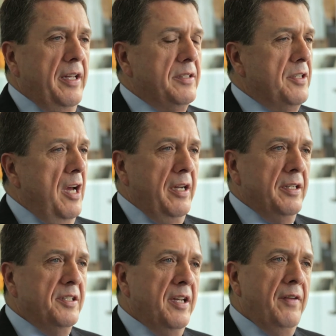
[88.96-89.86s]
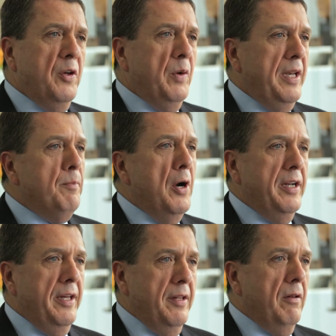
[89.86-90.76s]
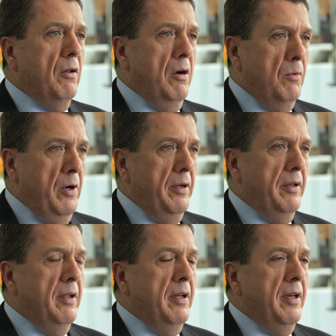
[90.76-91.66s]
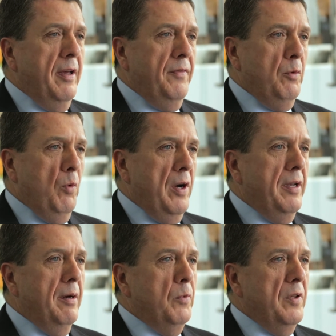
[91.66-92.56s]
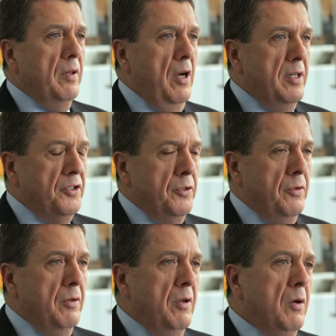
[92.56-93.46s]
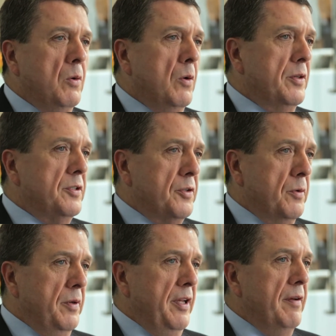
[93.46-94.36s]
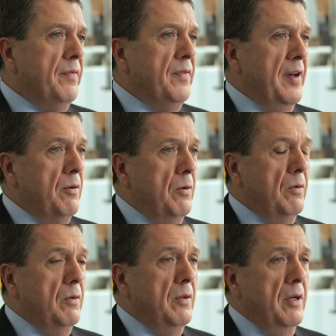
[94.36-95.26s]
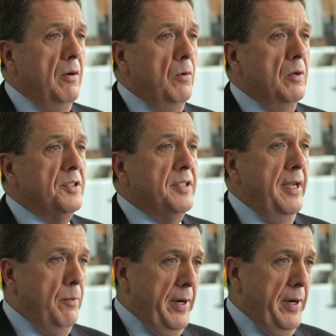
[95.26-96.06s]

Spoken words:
It's not going to save you any money in the long run if you wind up with a lawsuit or the scrutiny of federal or state